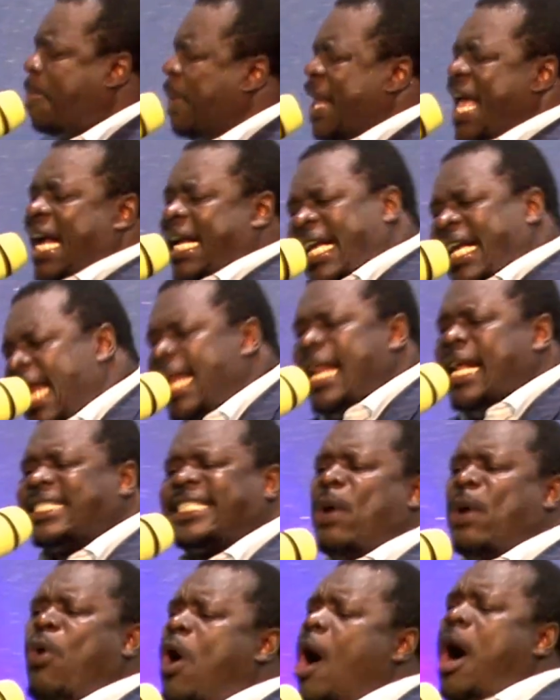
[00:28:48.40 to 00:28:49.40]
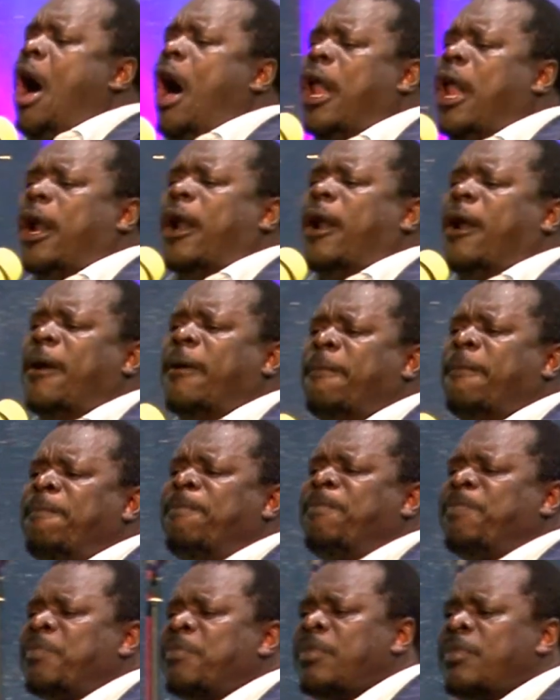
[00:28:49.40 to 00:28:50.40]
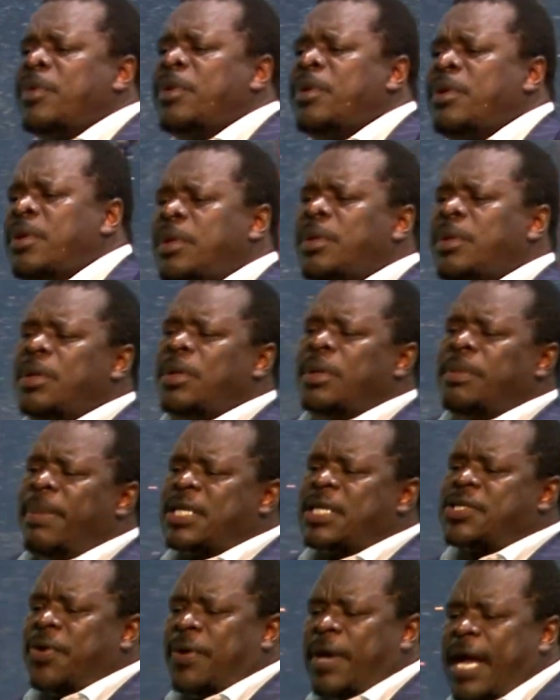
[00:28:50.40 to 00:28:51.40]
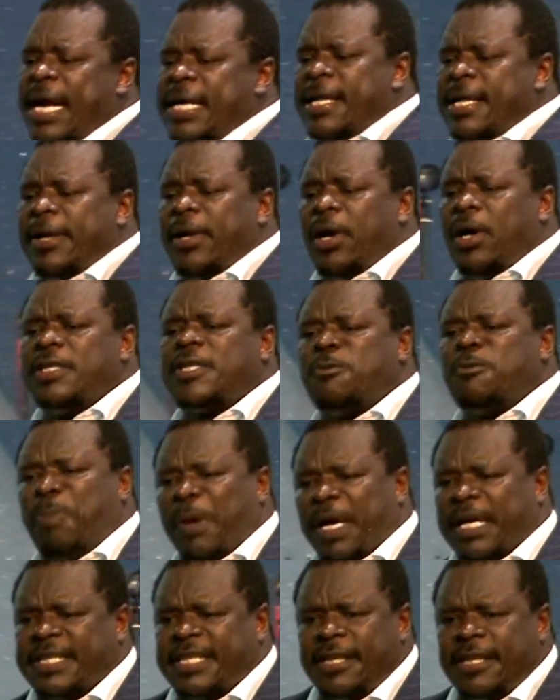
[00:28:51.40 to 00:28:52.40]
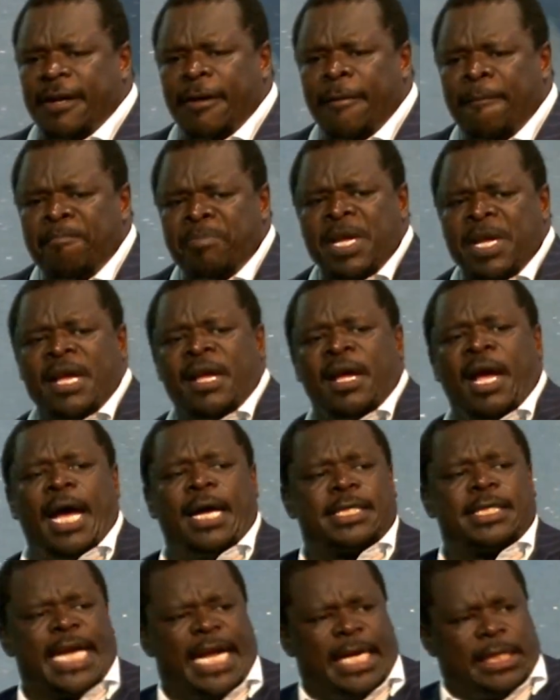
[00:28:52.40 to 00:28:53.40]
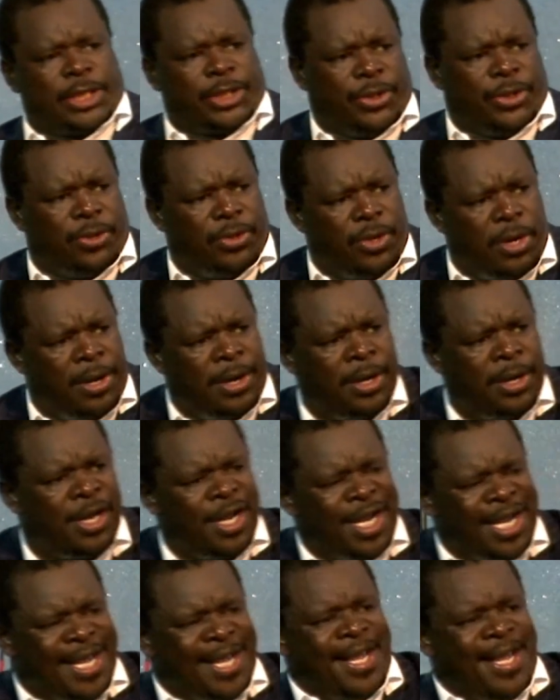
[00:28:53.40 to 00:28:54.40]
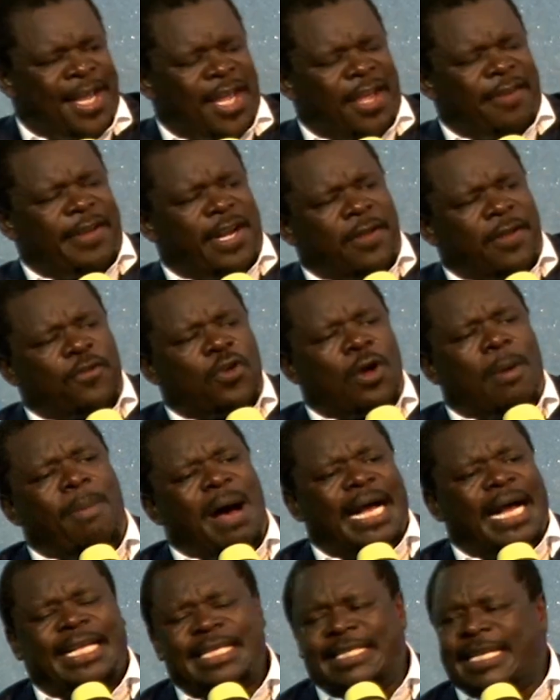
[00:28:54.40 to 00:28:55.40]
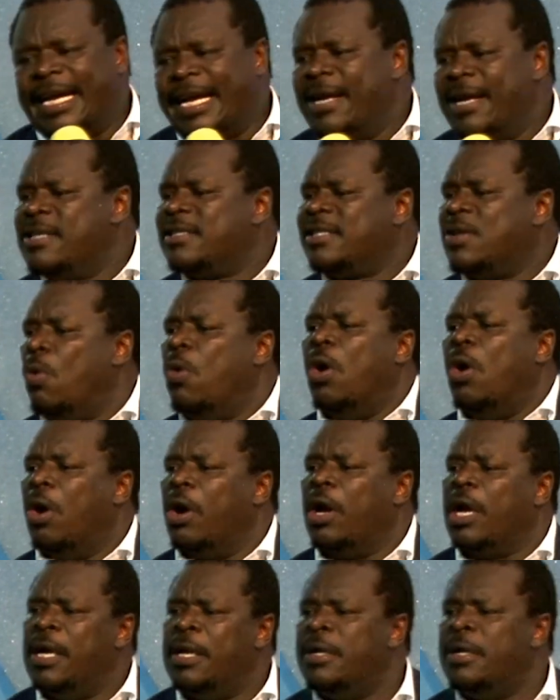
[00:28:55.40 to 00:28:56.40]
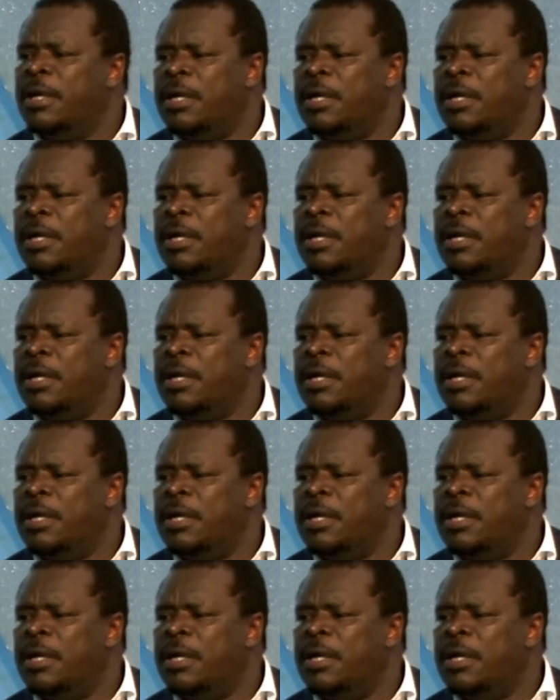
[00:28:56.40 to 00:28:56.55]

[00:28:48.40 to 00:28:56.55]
may be against the wall. But tonight the Lord speaks and tells you, even if your back is against the wall,